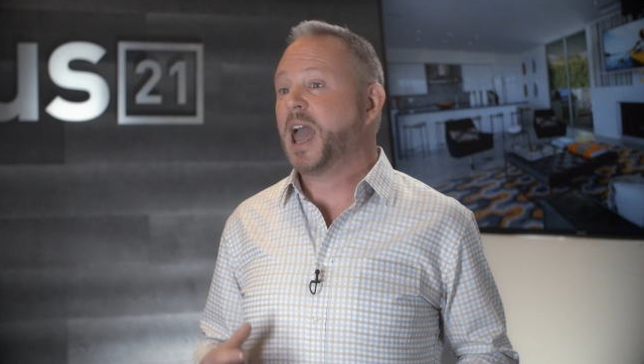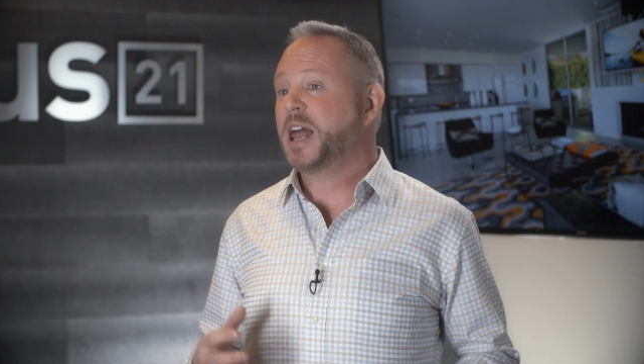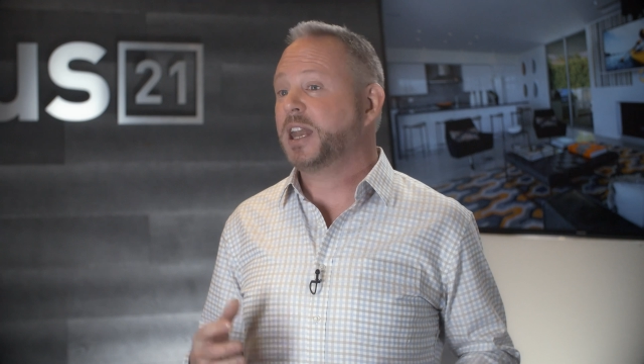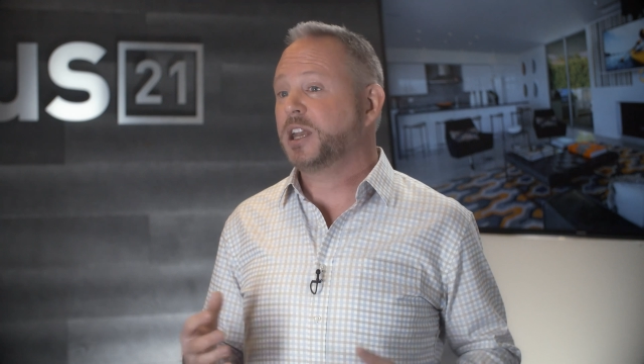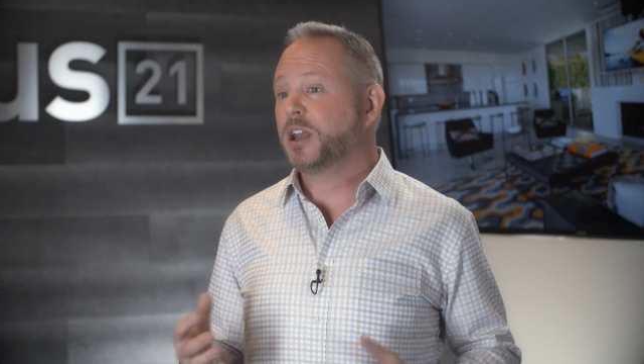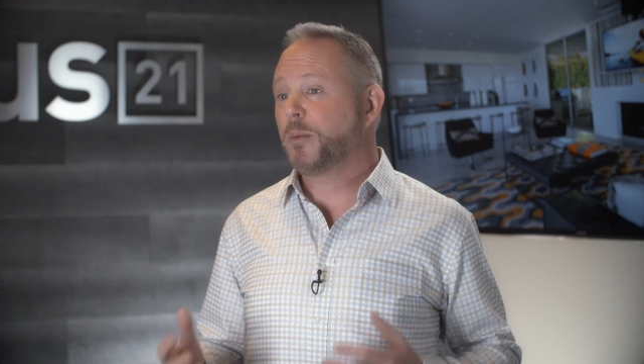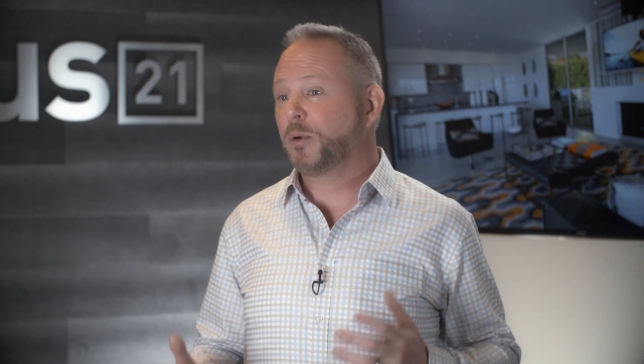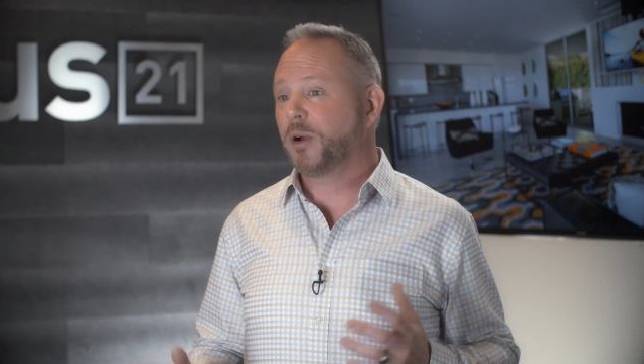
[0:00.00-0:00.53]
and a
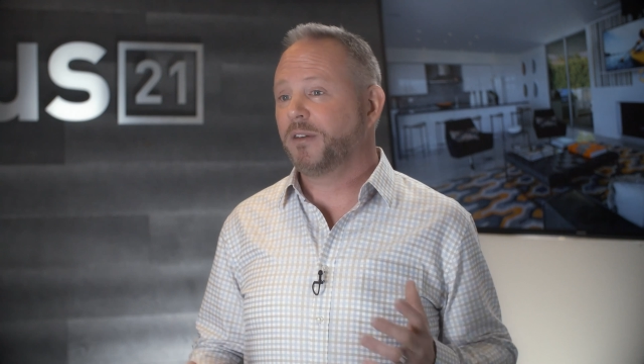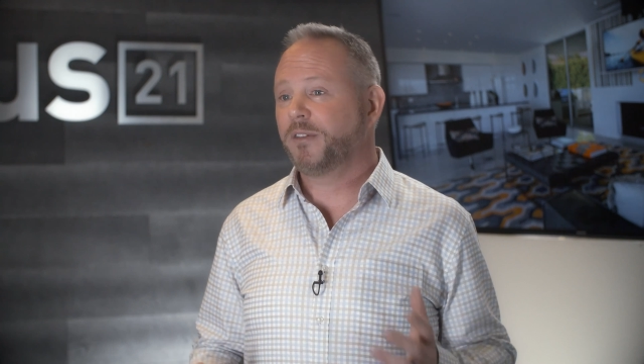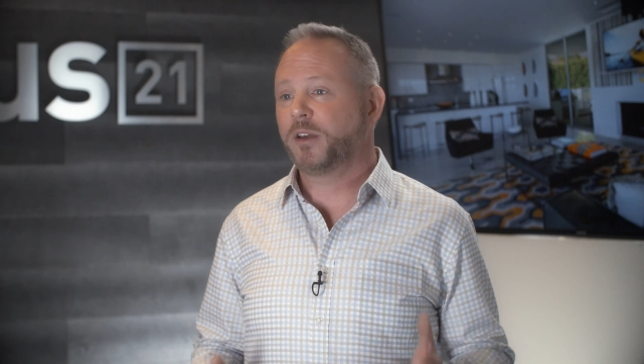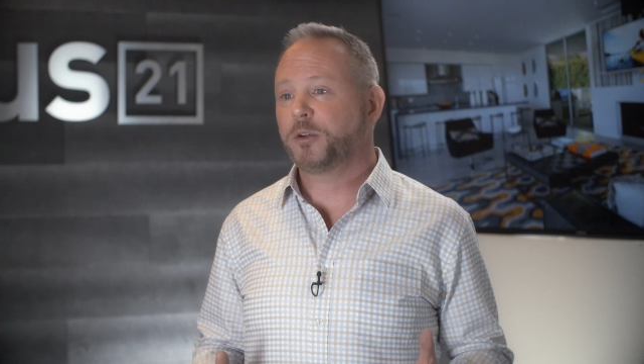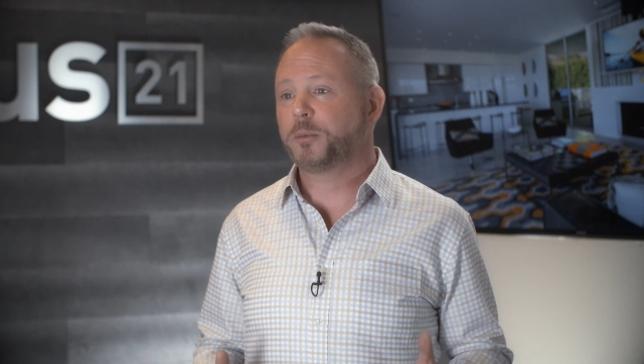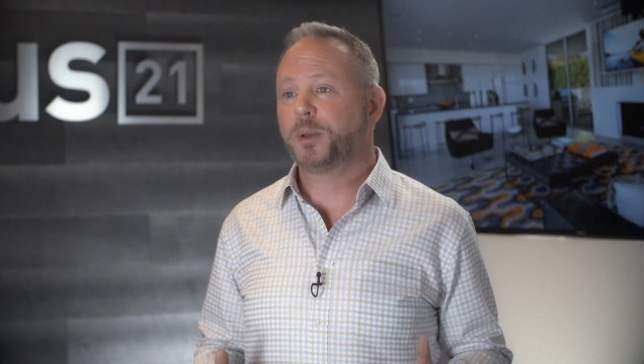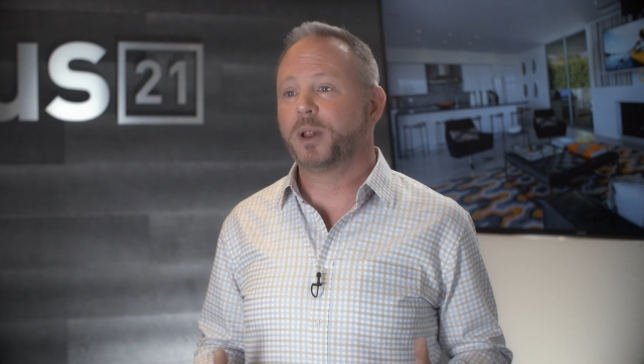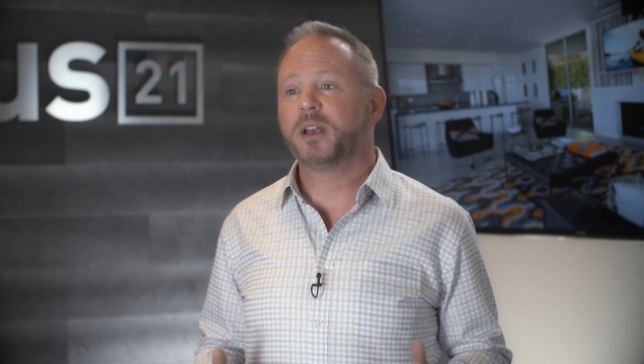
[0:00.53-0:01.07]
number of
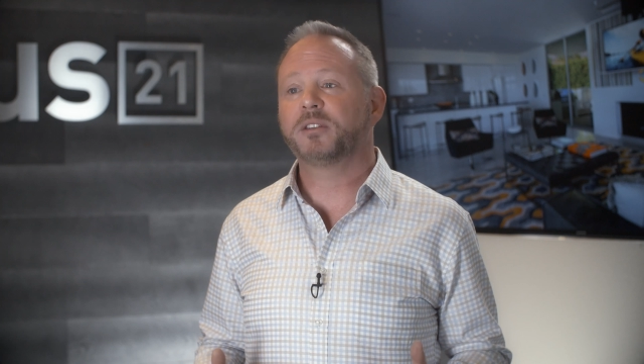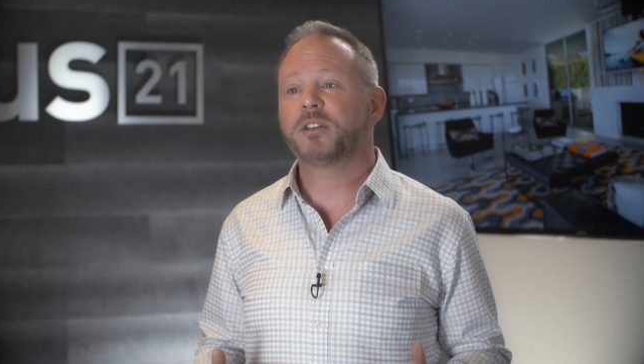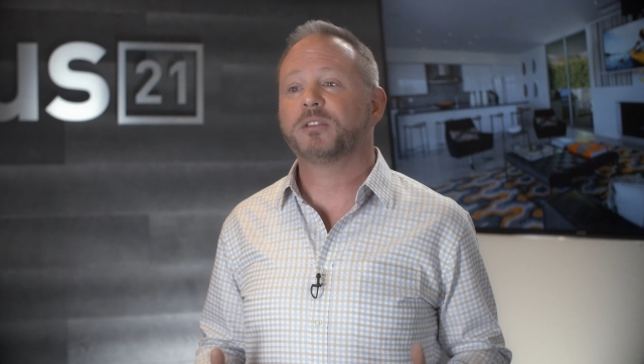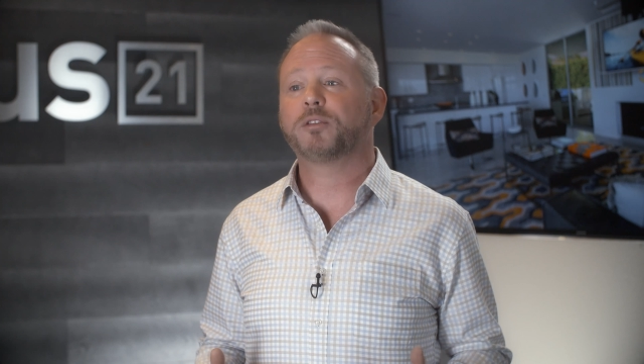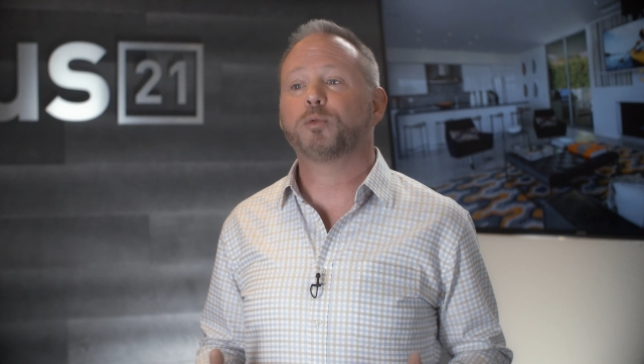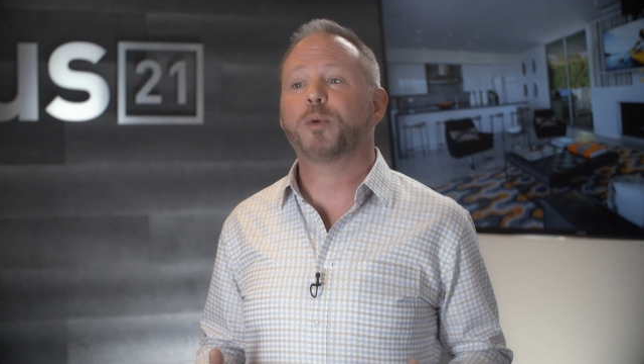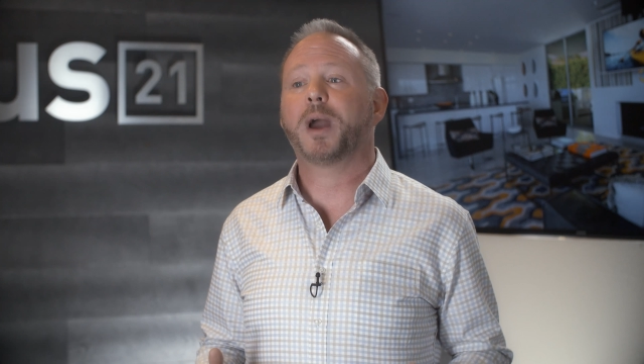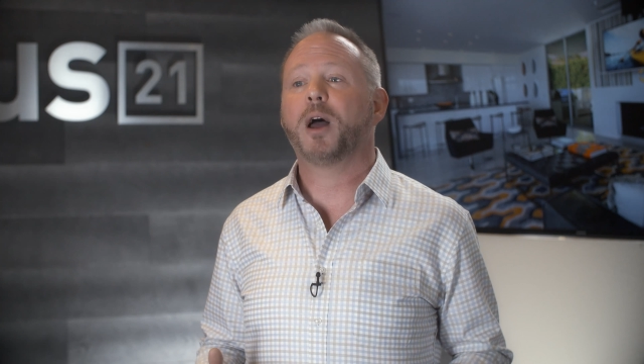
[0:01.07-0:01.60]
other places
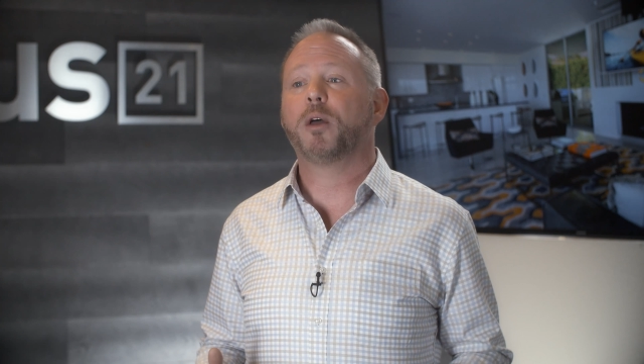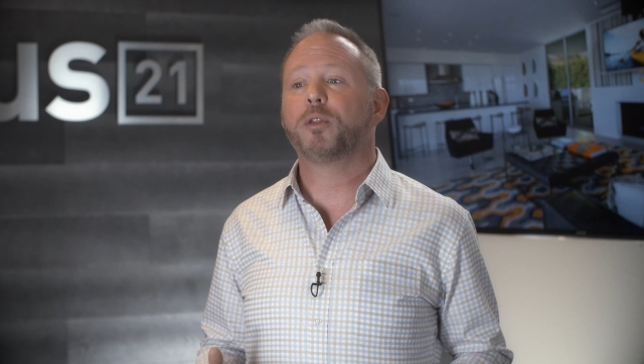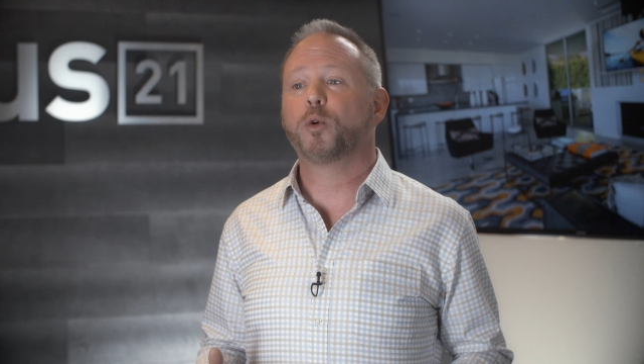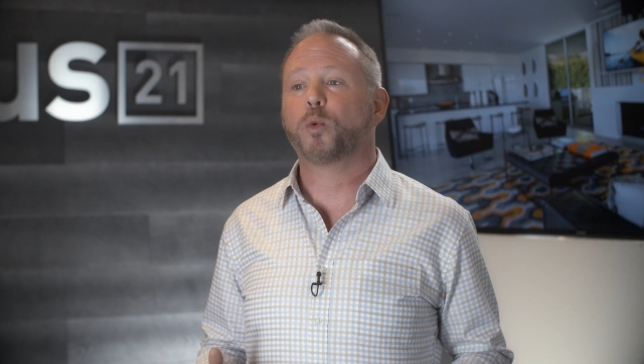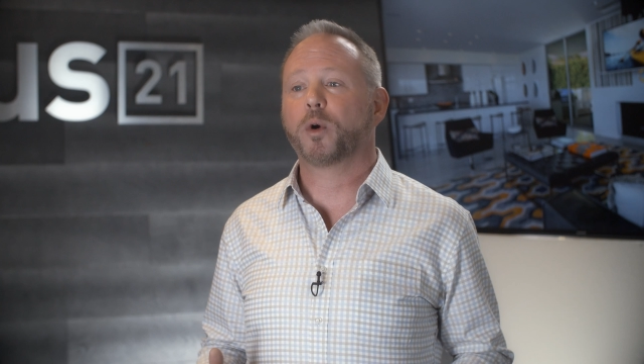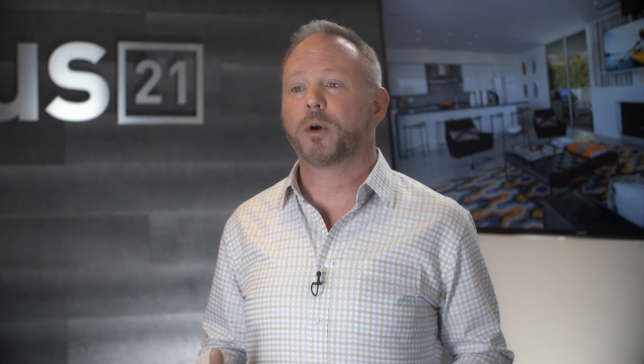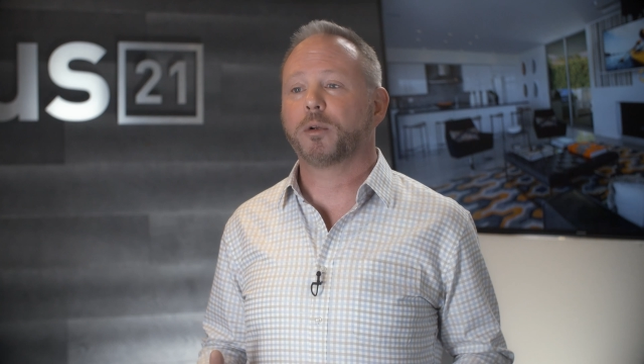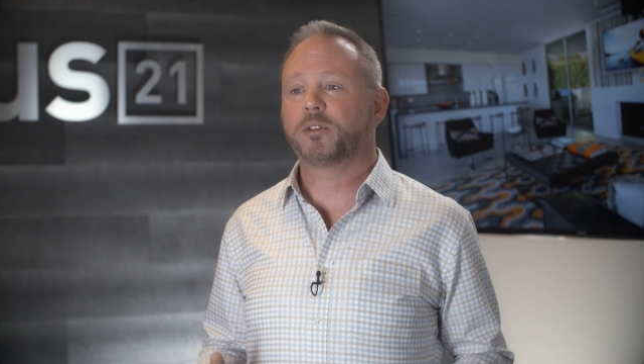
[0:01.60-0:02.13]
around the
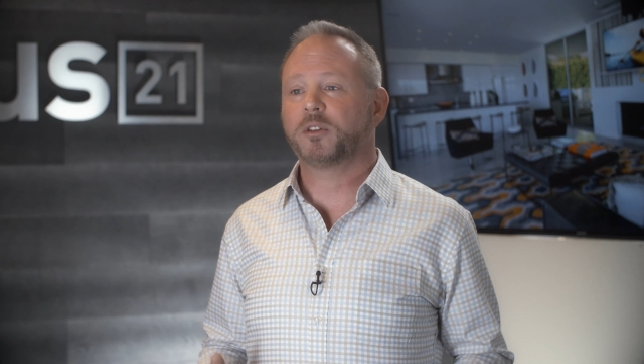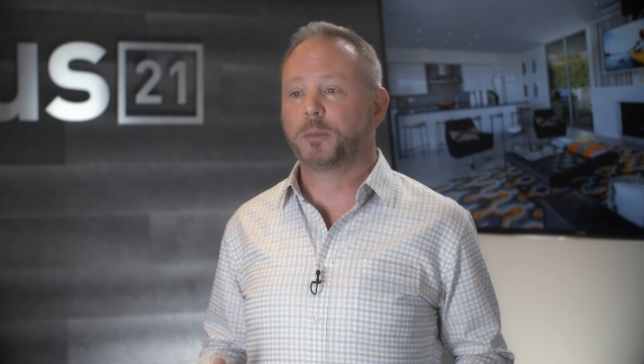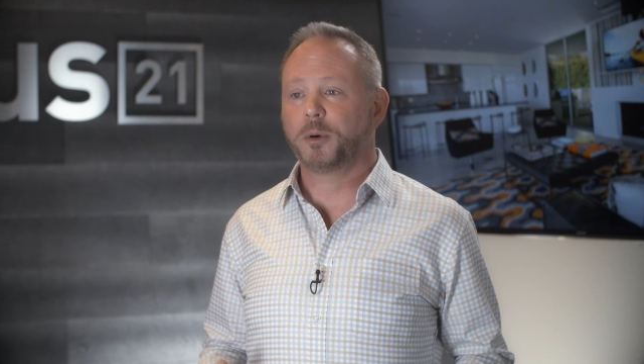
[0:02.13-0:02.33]
world to